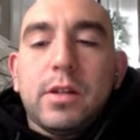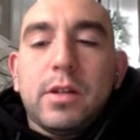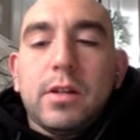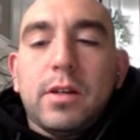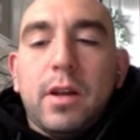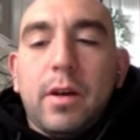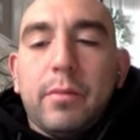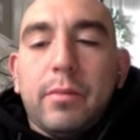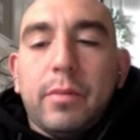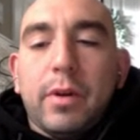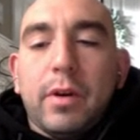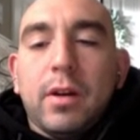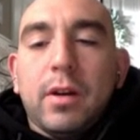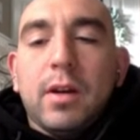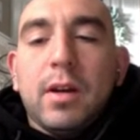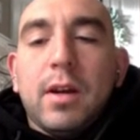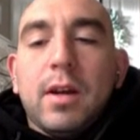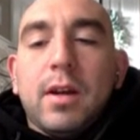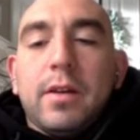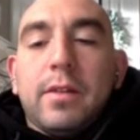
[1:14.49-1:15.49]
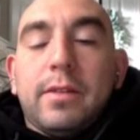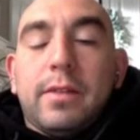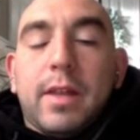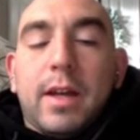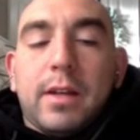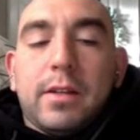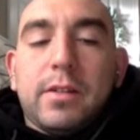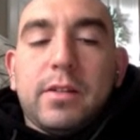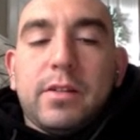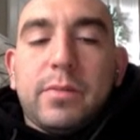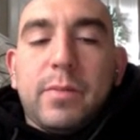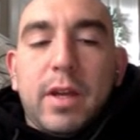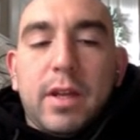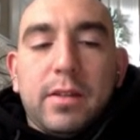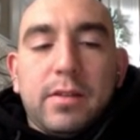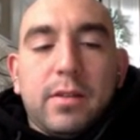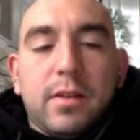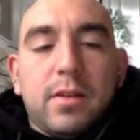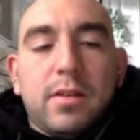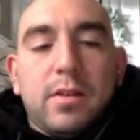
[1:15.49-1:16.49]
number, that just
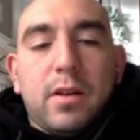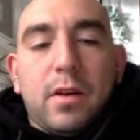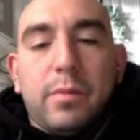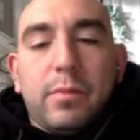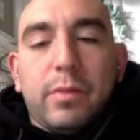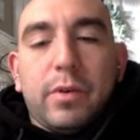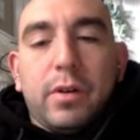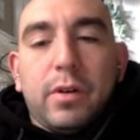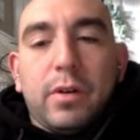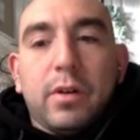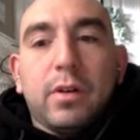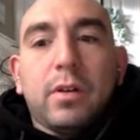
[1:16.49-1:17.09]
means a number